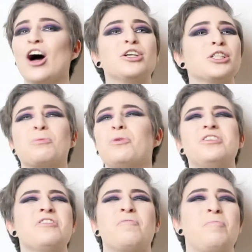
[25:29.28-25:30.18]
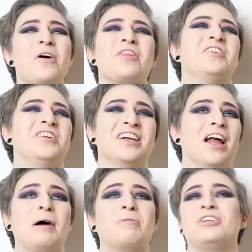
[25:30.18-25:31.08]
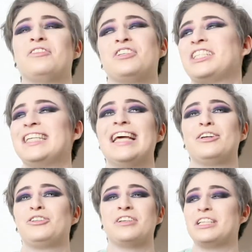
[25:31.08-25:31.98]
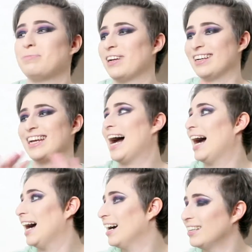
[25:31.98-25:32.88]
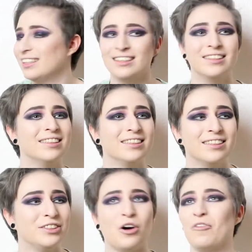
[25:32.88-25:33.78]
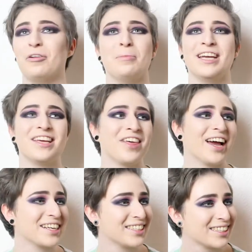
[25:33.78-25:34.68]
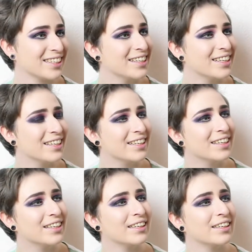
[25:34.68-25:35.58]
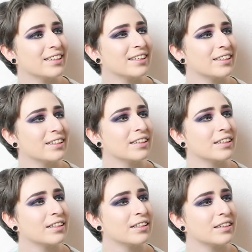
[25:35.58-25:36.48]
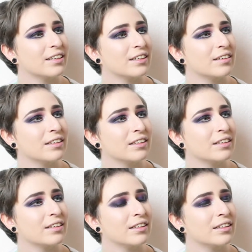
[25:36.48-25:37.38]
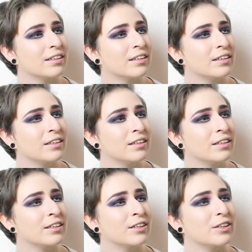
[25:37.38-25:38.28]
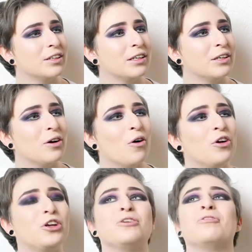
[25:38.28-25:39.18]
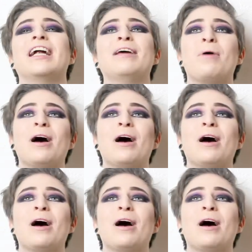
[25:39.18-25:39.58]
I just like, wouldn't have bothered. Like, I should have just literally just been like, nah. It was like, not for me, thanks. It was, like, oh, crap. I can get anything, let me fix it. It's just getting bigger and bigger. You do really